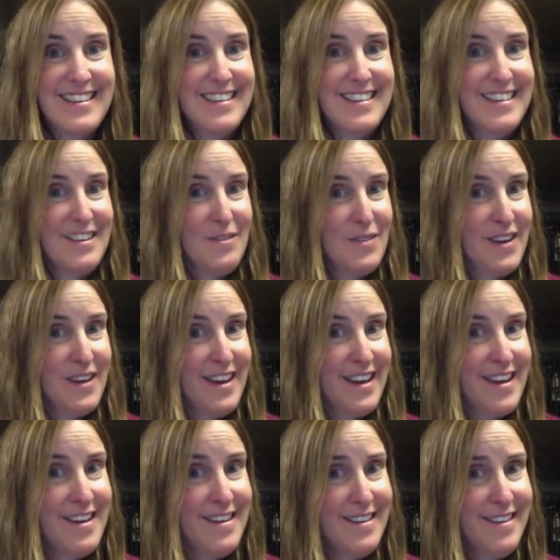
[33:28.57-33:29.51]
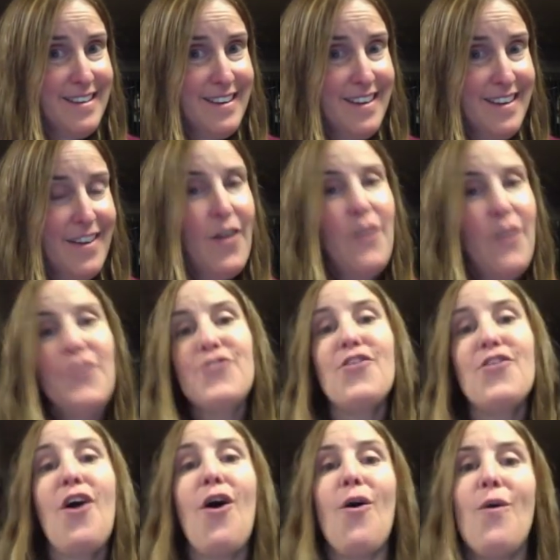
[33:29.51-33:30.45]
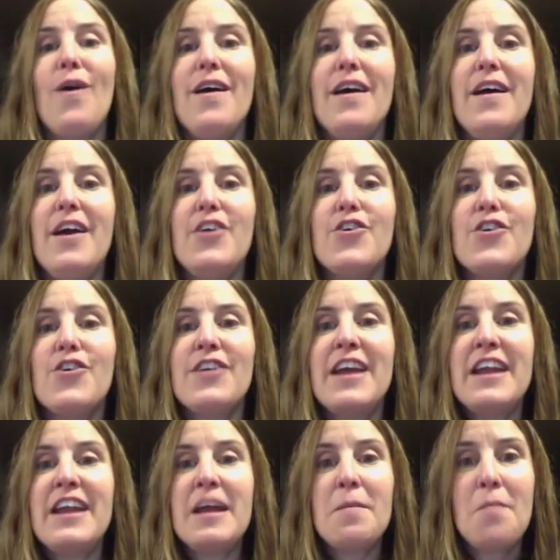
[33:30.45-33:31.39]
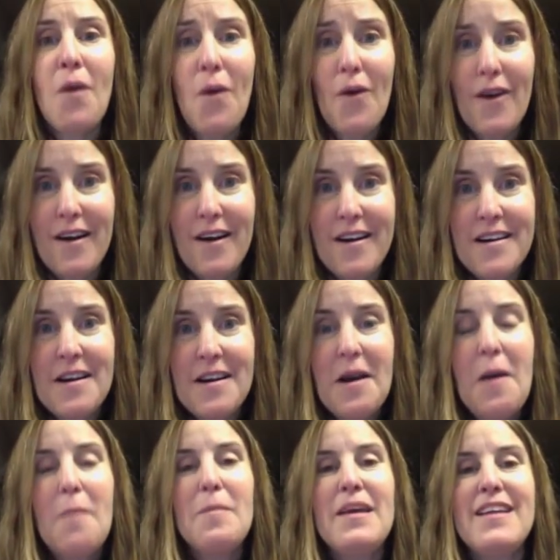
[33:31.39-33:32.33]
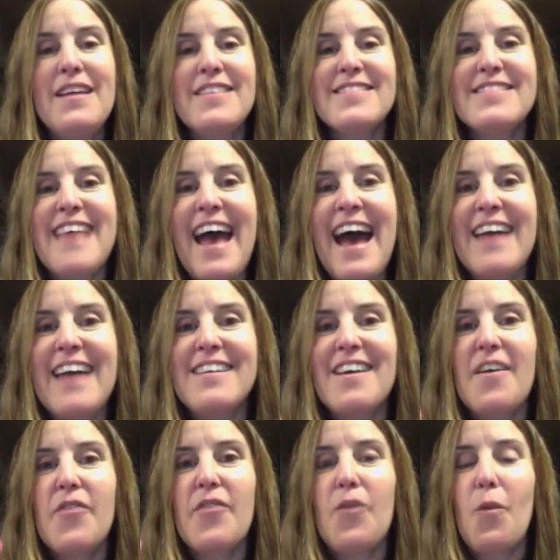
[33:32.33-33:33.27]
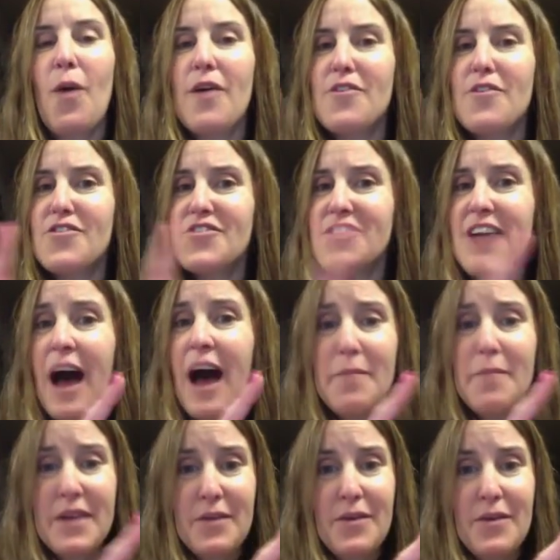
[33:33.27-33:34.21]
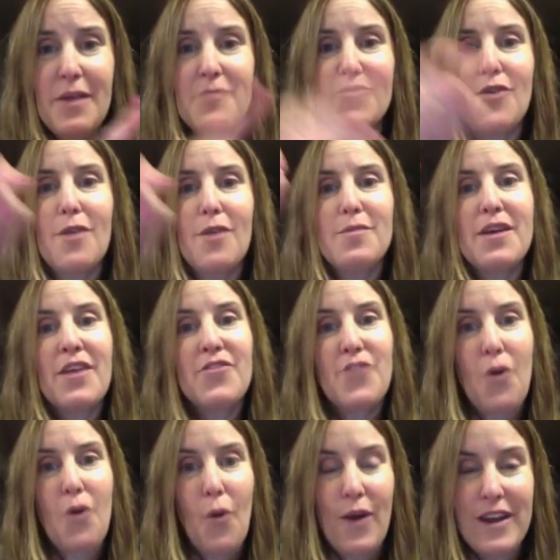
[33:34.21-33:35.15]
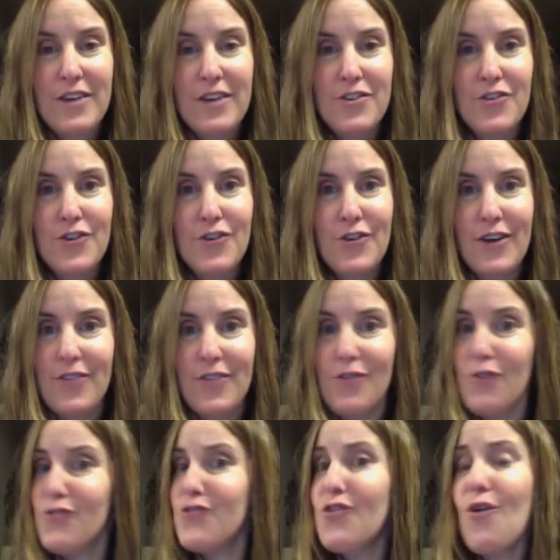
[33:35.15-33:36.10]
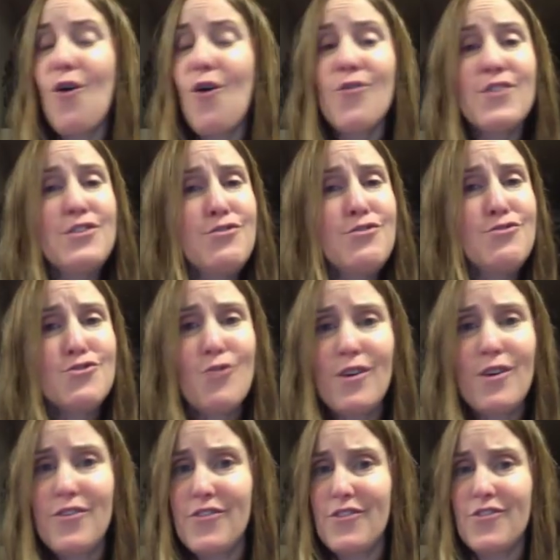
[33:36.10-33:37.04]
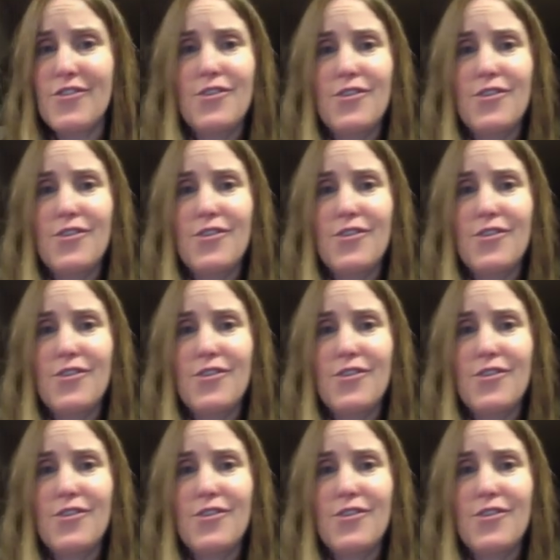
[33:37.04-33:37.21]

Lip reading: Okay? So, urinating more means that the water is not being reabsorbed, it's going in your urine. Those are your only two choices.